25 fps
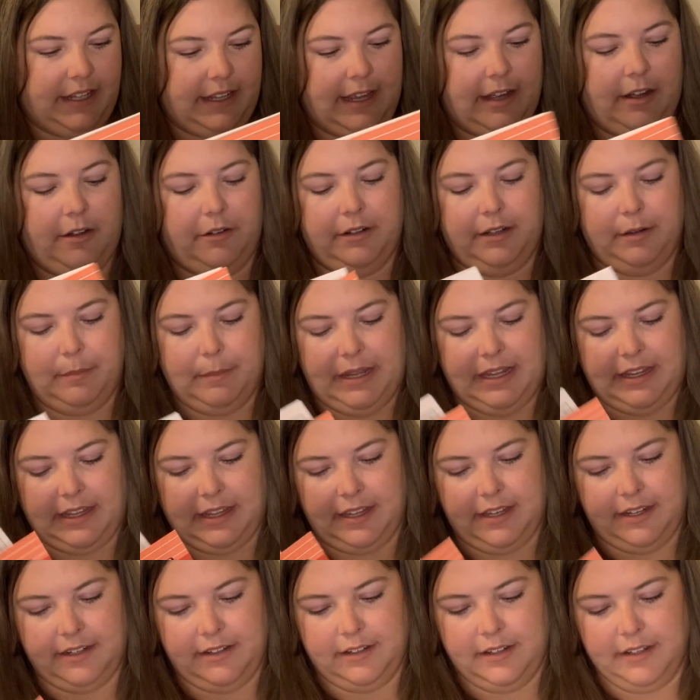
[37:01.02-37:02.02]
count and make
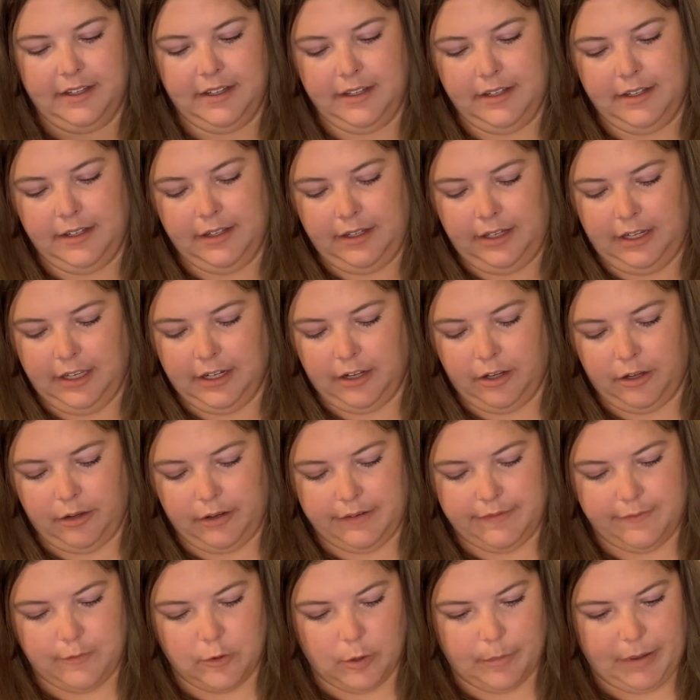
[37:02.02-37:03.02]
it, you know,
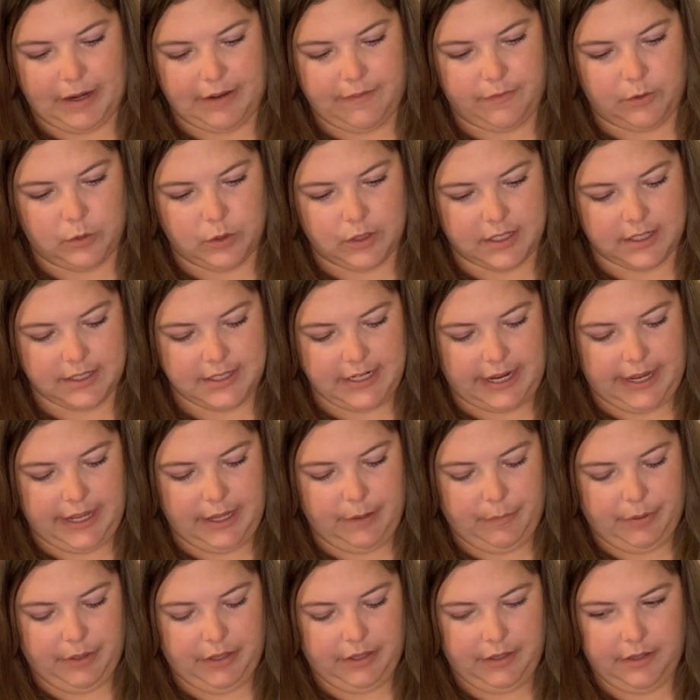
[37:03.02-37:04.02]
a 4x4
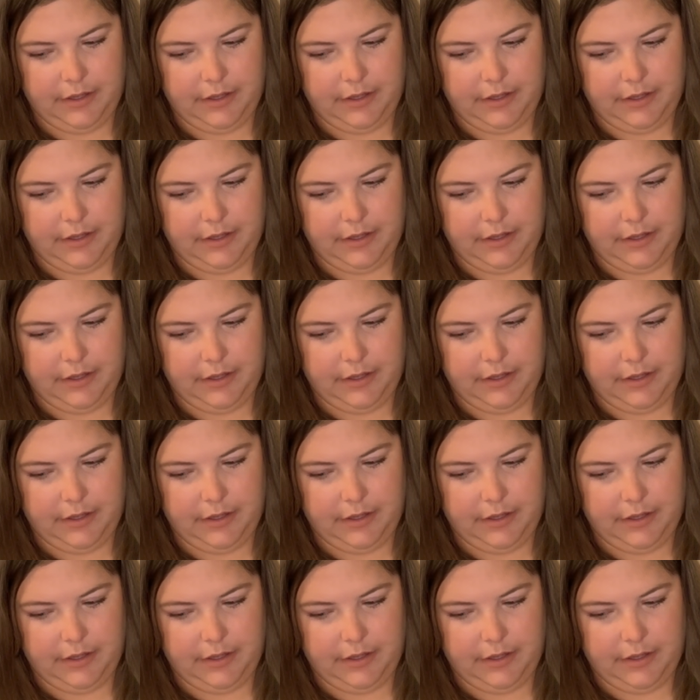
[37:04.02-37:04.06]
type